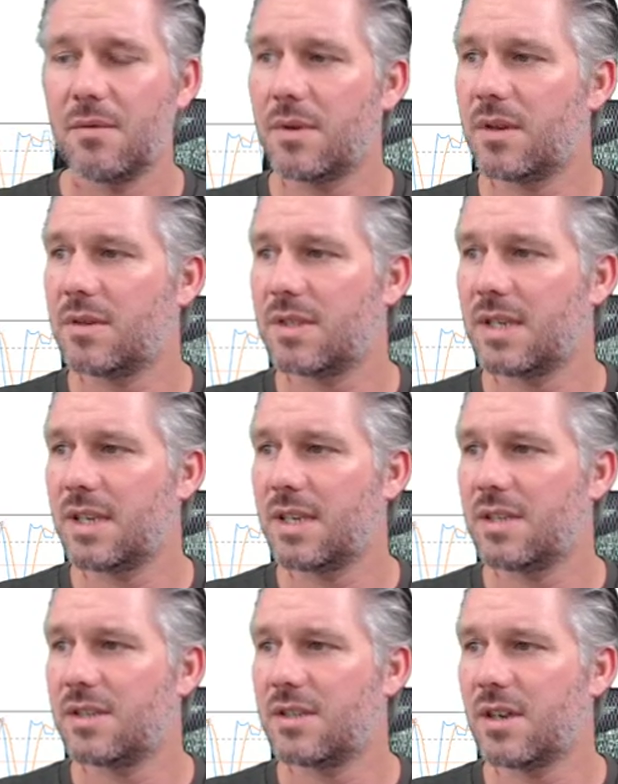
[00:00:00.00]
we could see
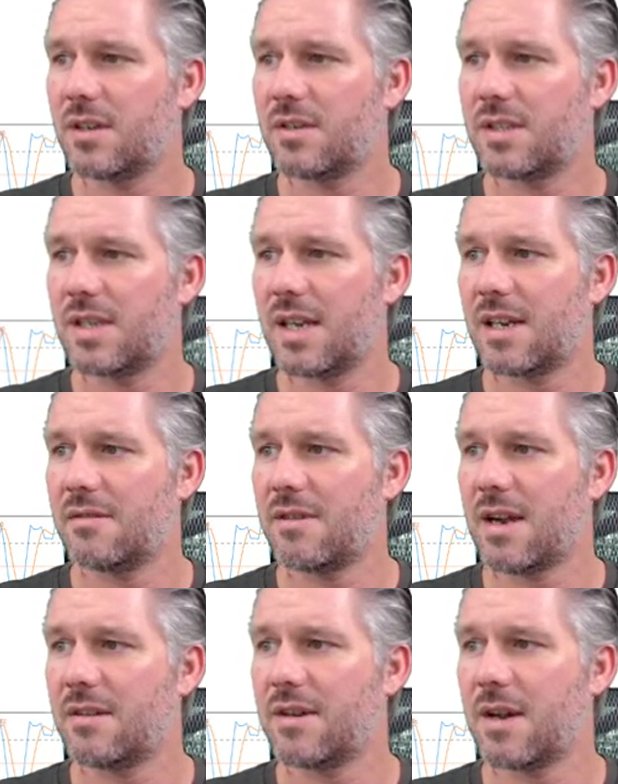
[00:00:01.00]
these just sitting
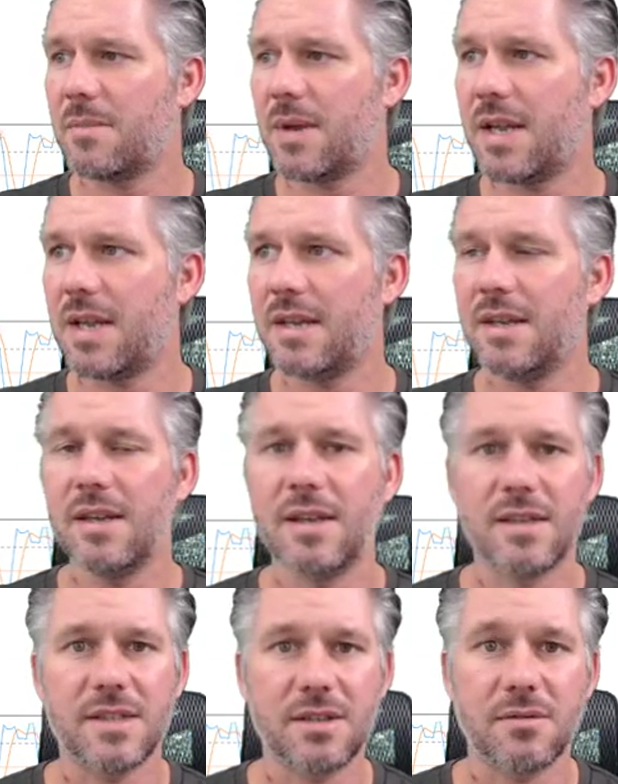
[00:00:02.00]
around up here
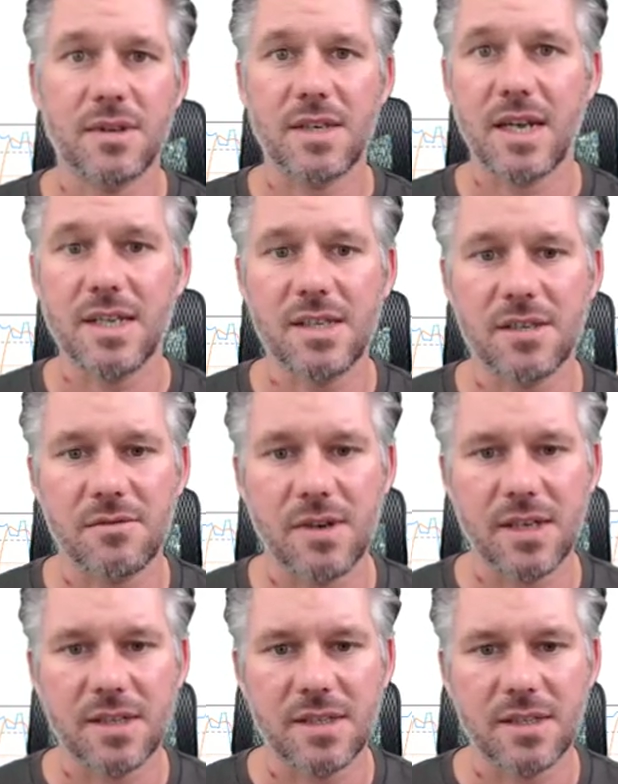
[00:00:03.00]
until the data's
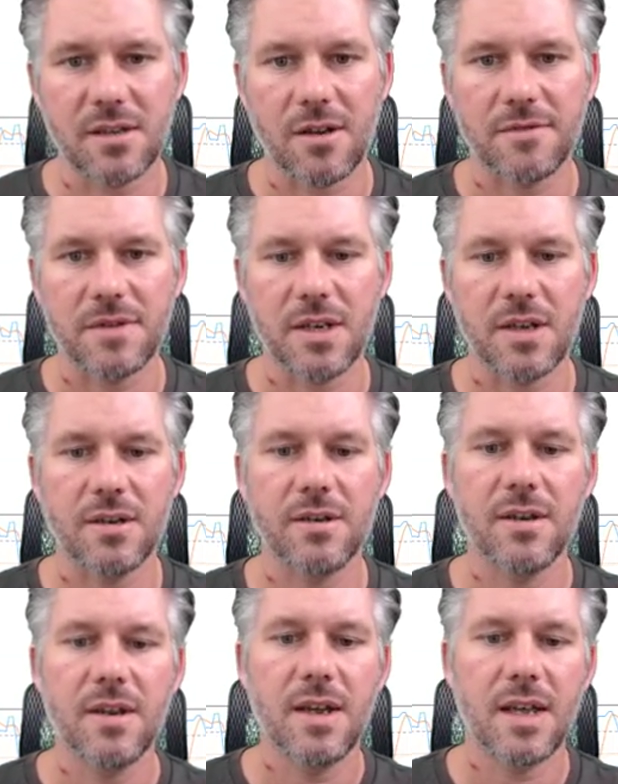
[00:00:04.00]
released this
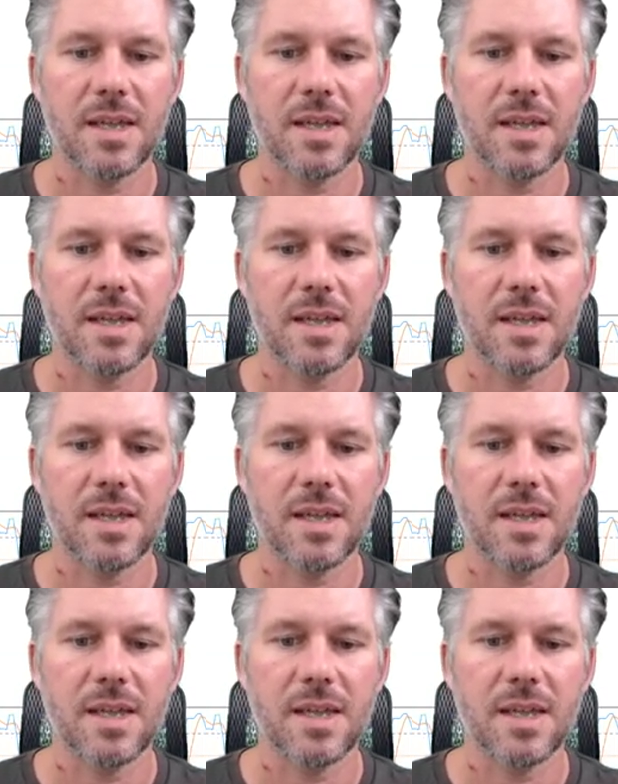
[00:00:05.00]
afternoon,